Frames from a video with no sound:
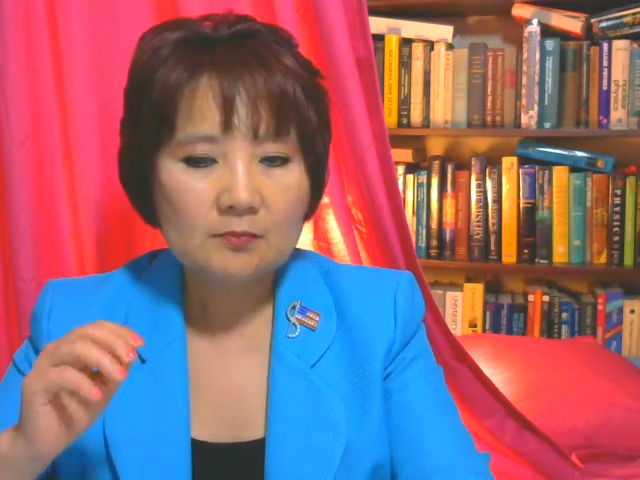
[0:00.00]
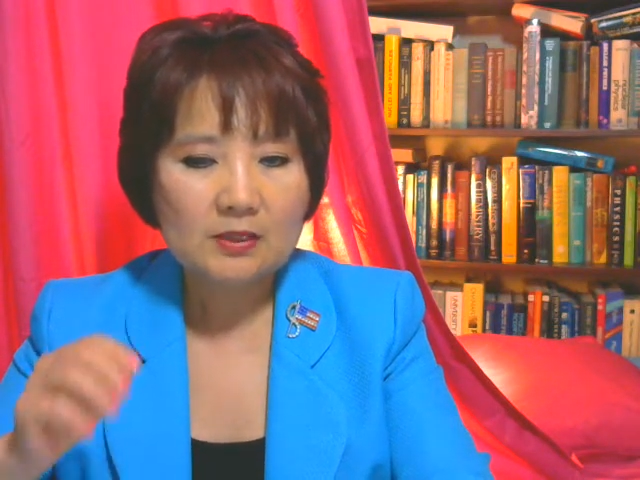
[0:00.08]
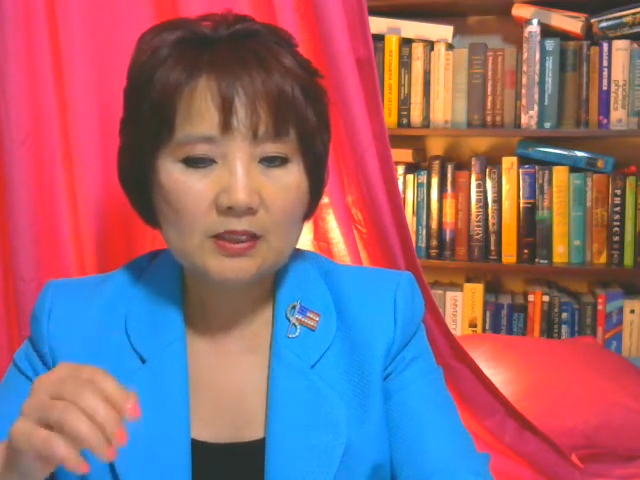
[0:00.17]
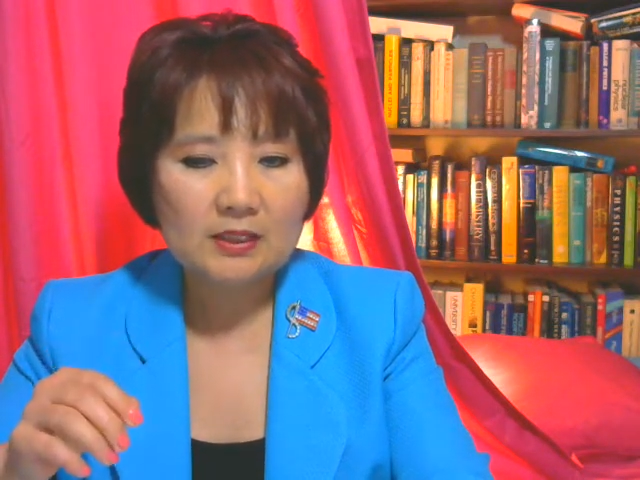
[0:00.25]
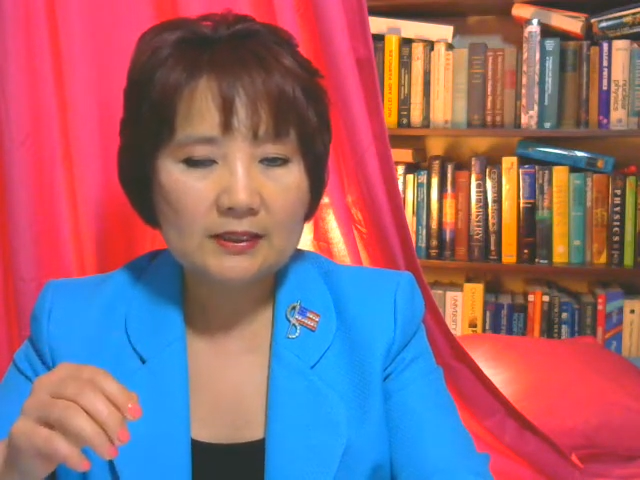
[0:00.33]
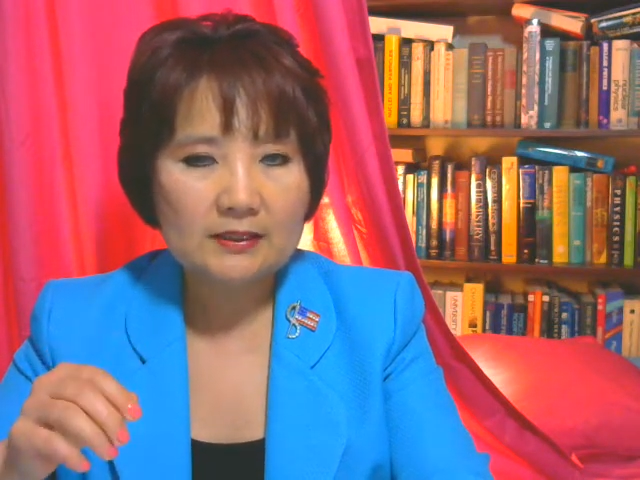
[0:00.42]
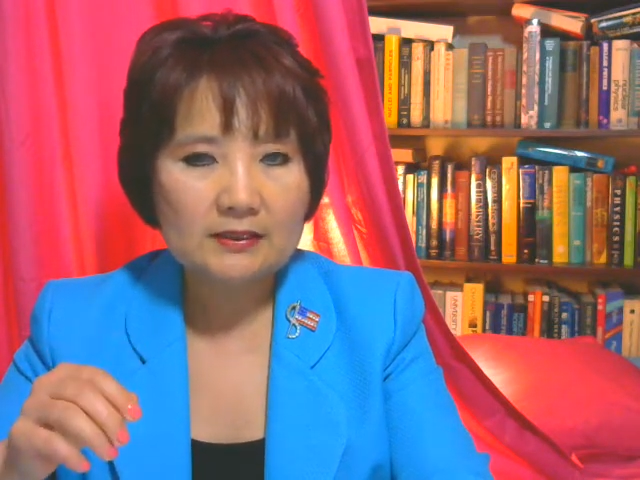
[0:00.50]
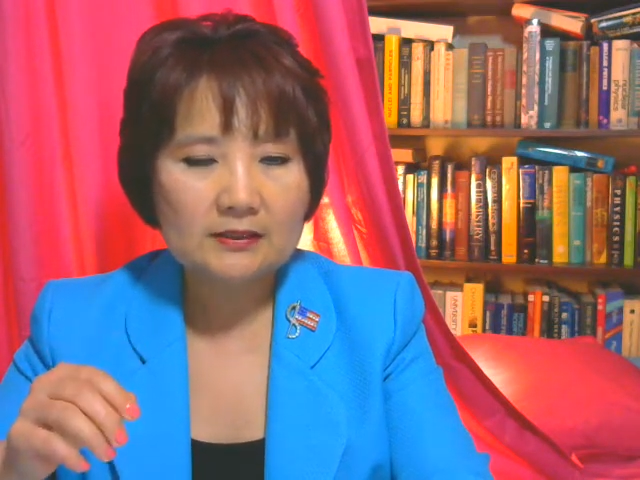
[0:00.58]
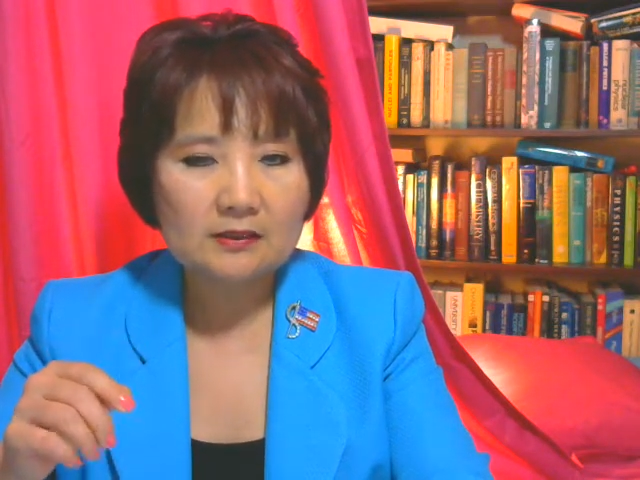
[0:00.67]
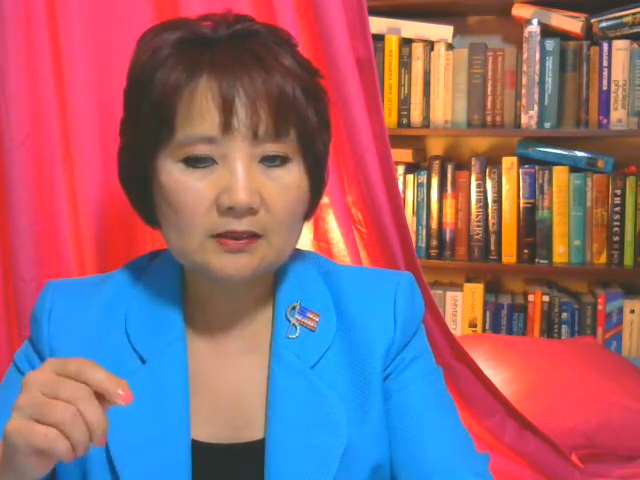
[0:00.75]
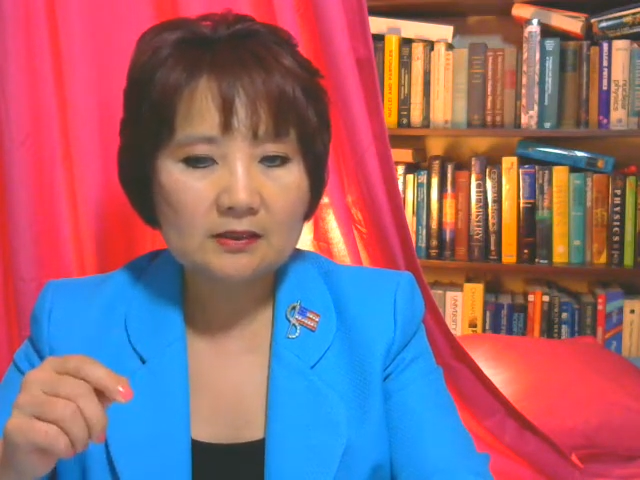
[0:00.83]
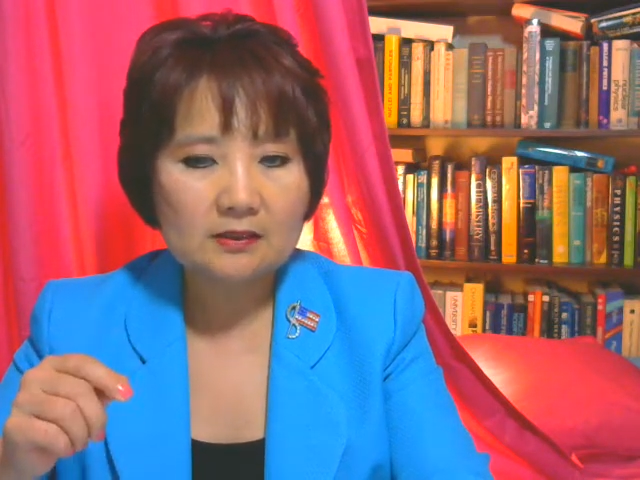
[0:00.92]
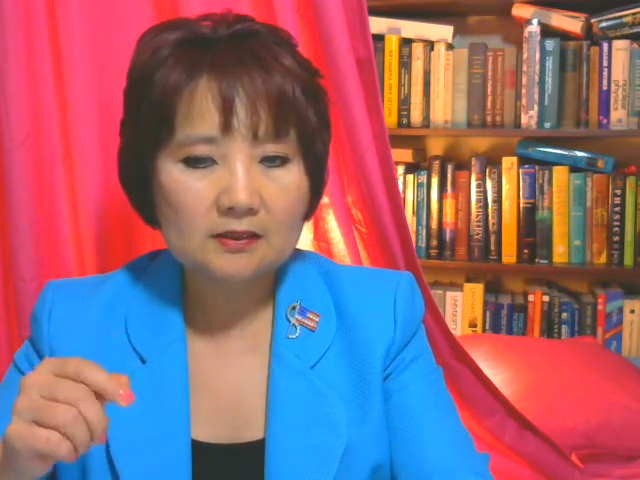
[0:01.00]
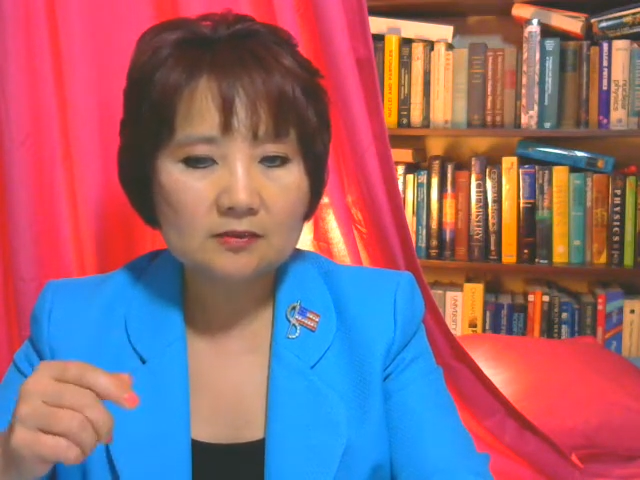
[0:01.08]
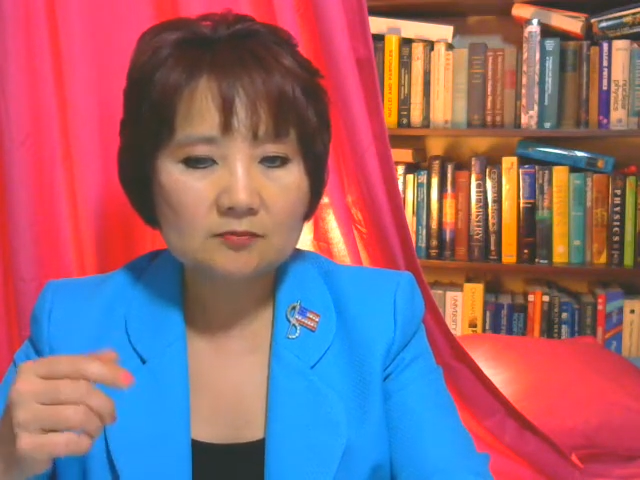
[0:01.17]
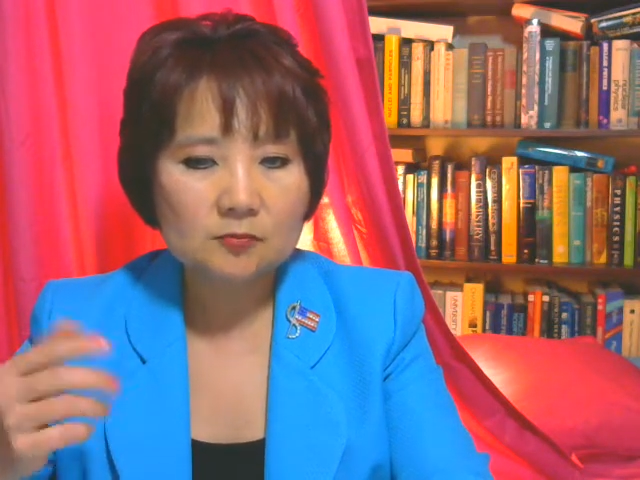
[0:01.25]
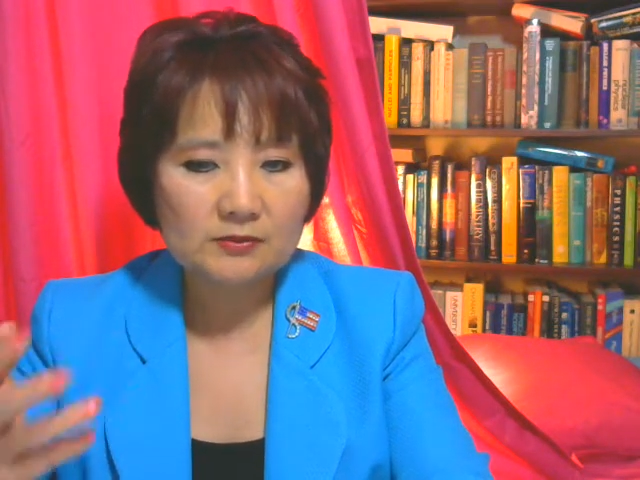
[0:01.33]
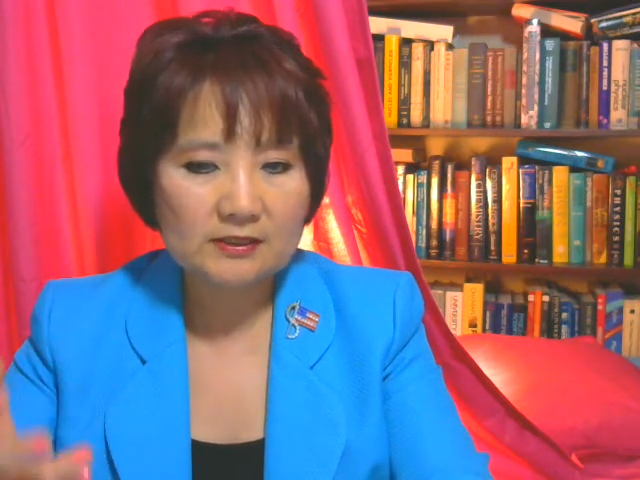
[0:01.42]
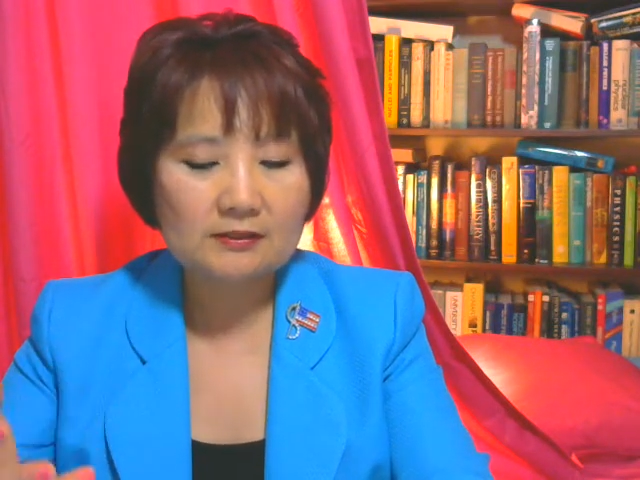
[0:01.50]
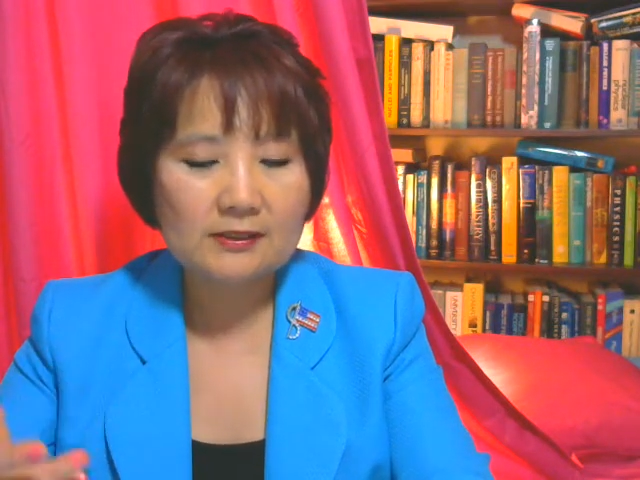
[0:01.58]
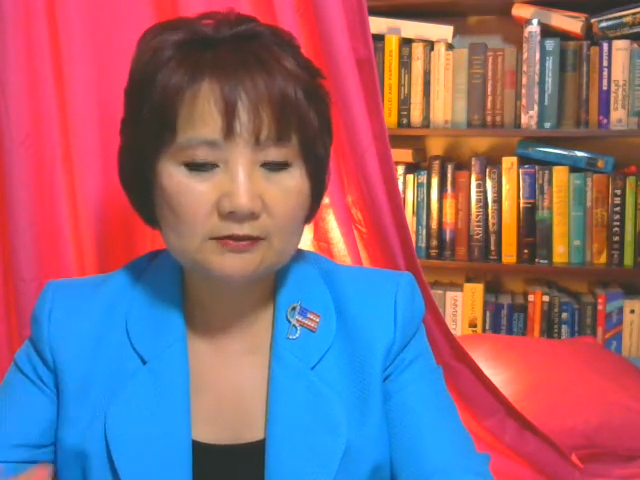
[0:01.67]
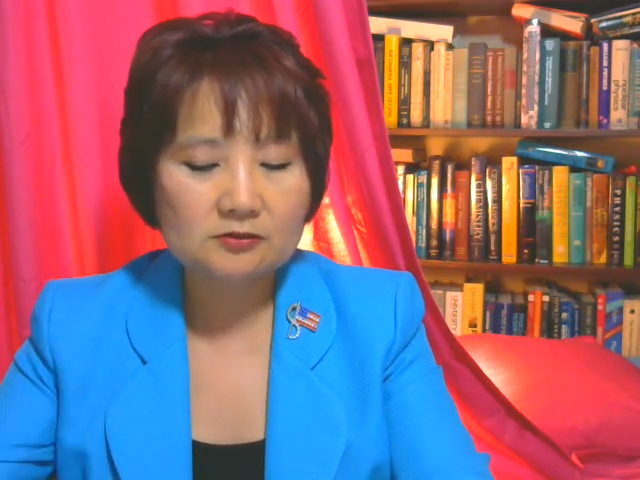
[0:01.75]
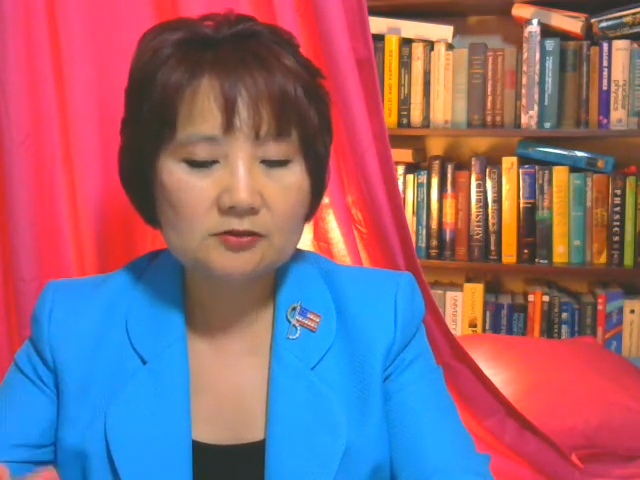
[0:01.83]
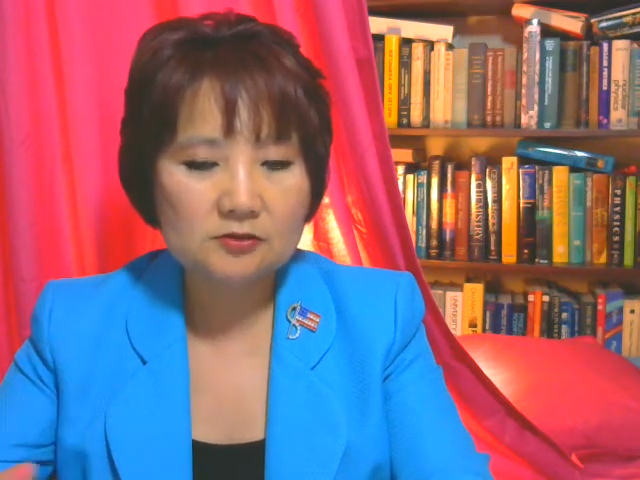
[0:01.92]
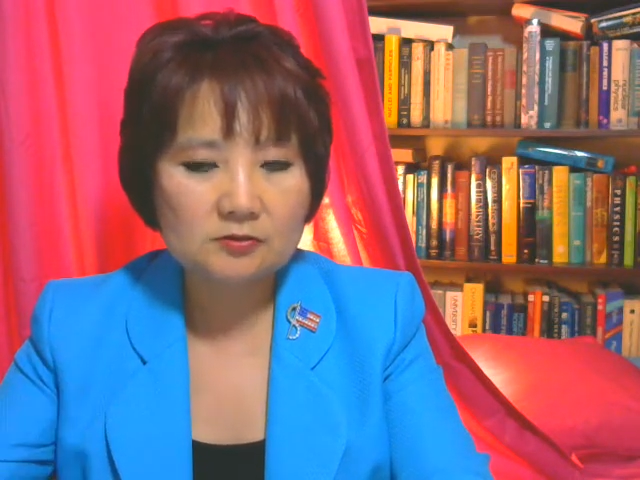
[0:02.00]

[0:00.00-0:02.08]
by without actually